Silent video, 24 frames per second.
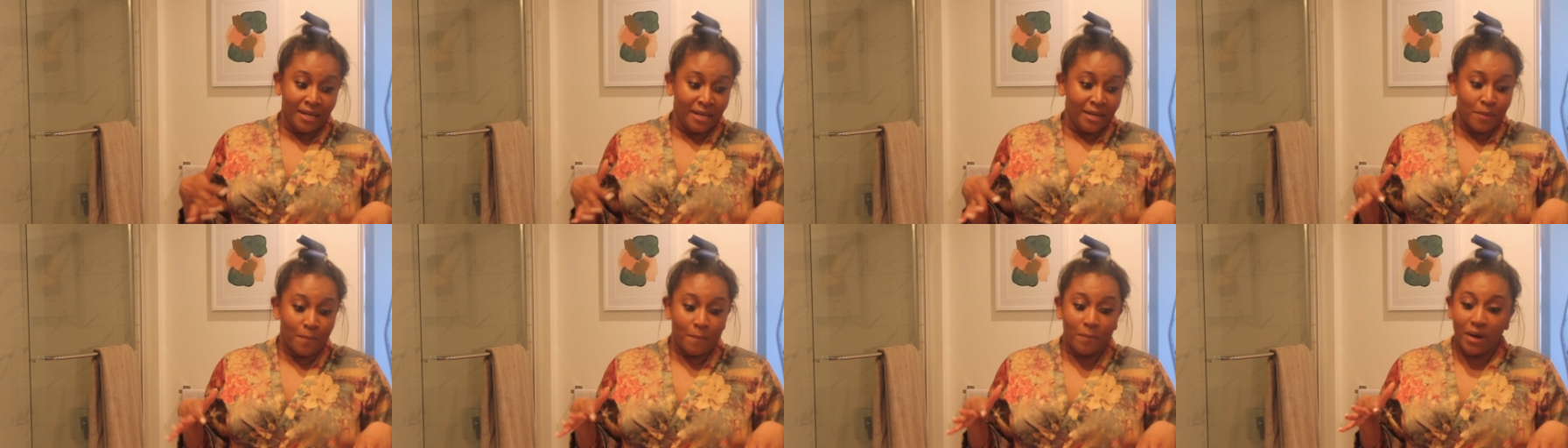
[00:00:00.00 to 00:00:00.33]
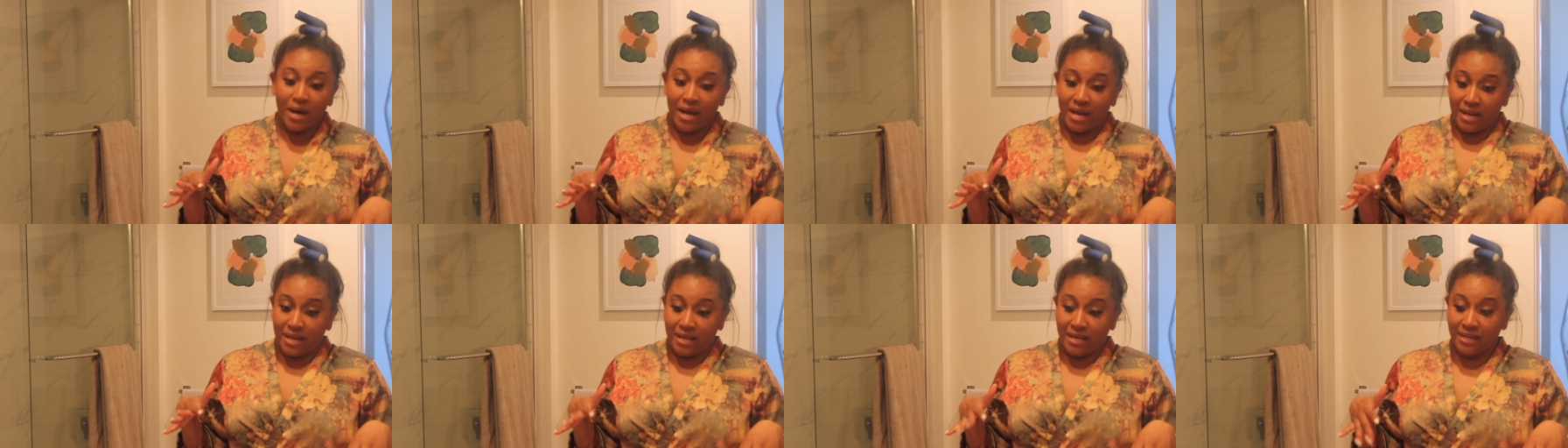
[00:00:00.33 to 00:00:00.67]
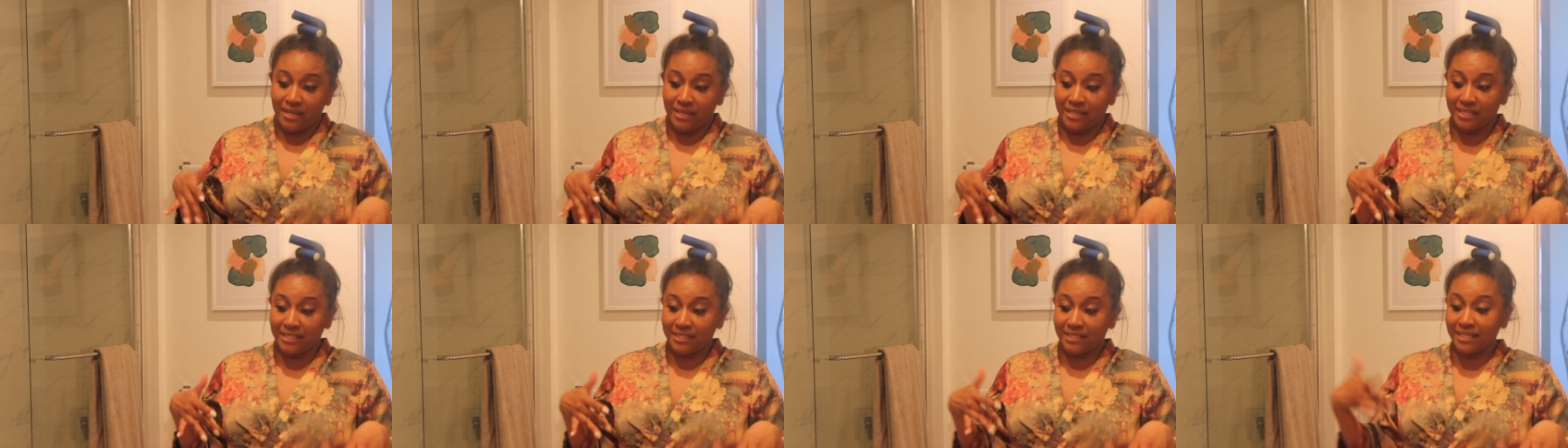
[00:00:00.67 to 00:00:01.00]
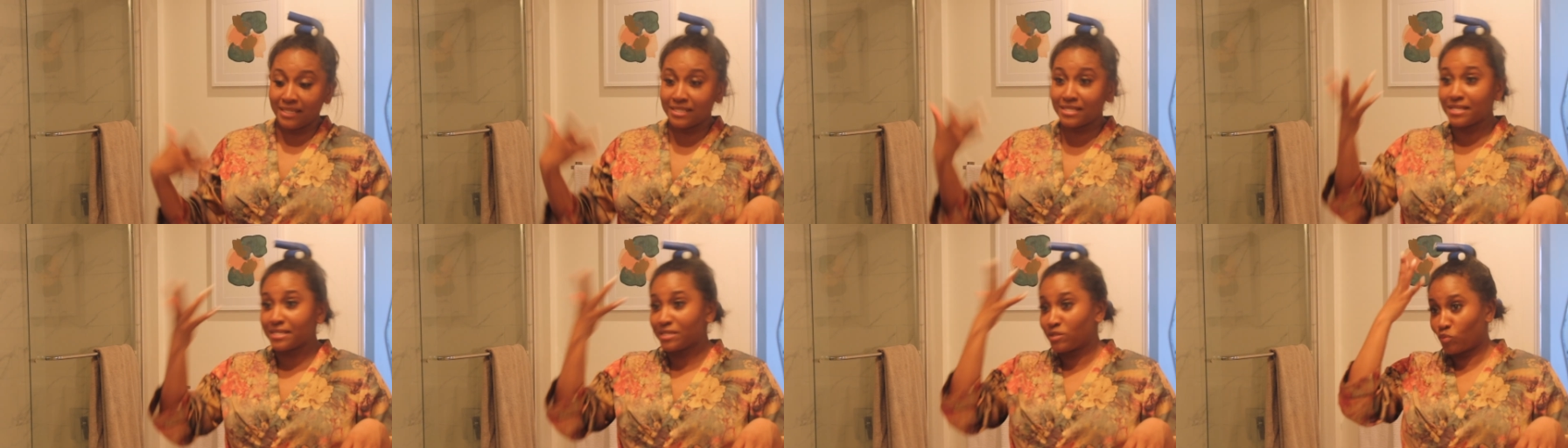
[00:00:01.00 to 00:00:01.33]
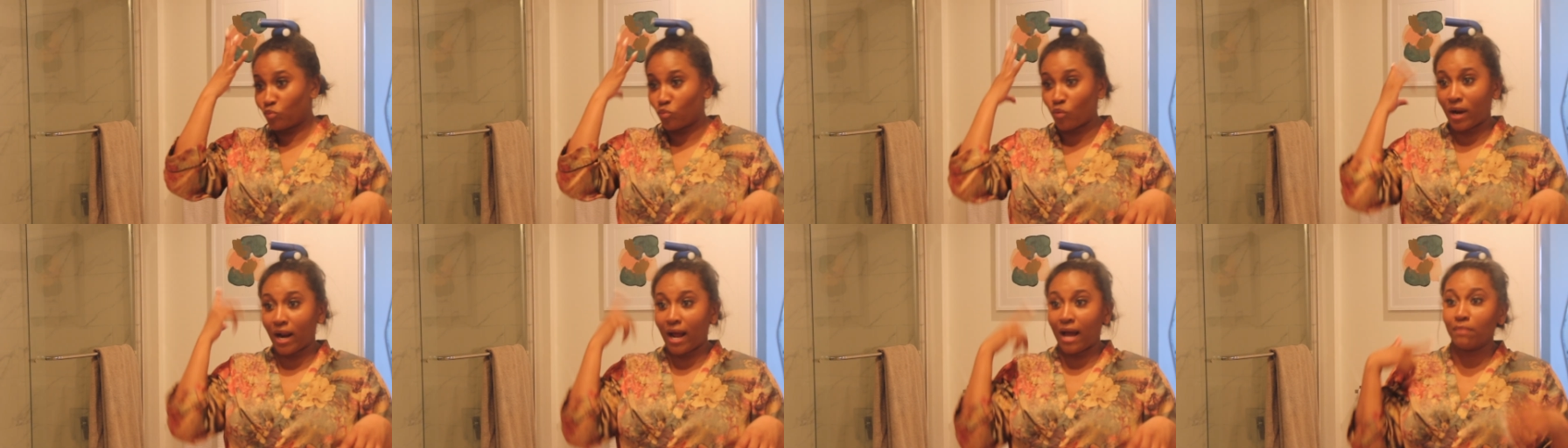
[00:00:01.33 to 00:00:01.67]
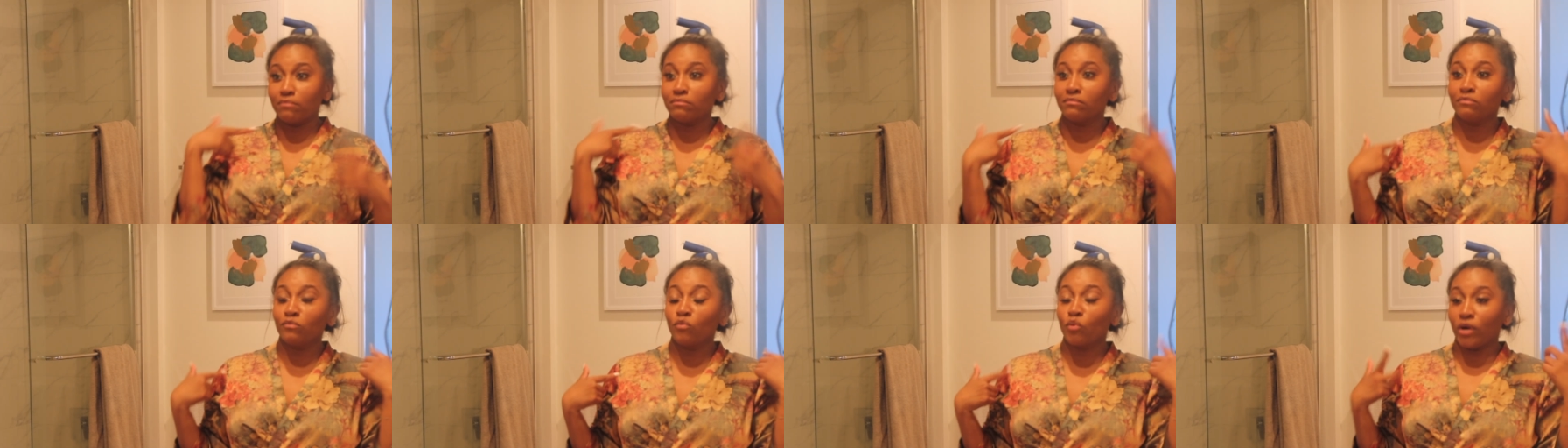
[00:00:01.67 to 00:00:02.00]
but this is what
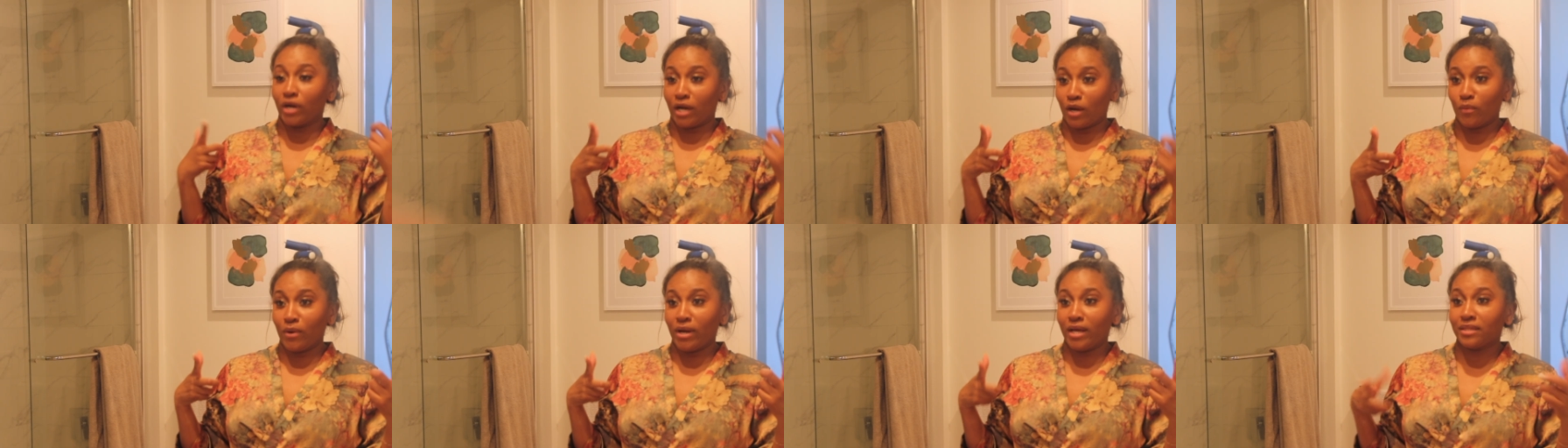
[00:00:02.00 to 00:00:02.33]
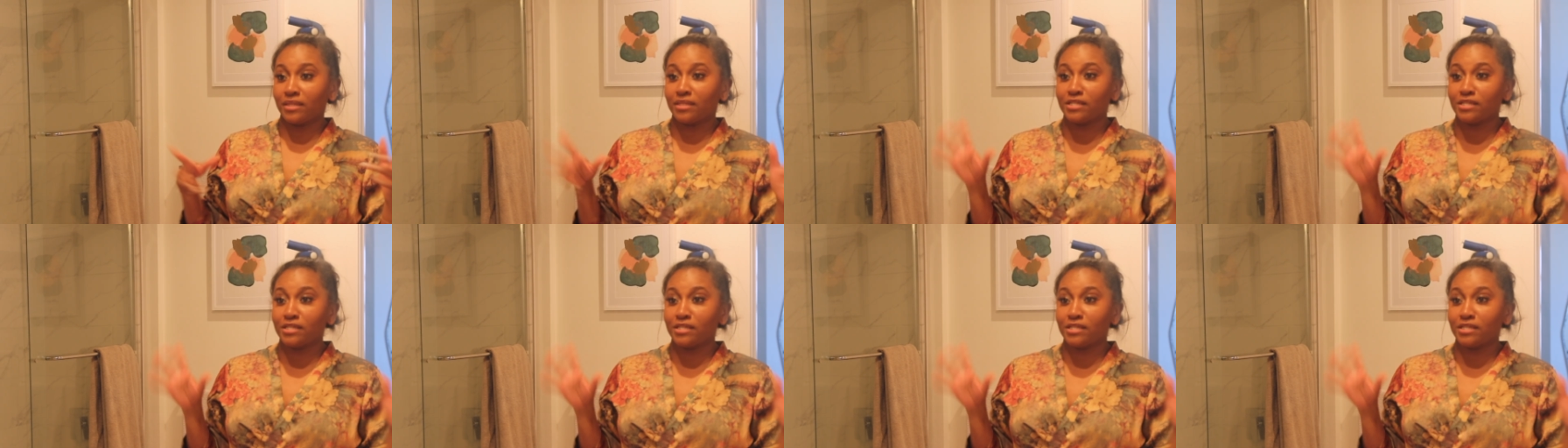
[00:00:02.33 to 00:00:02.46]
I'm working with.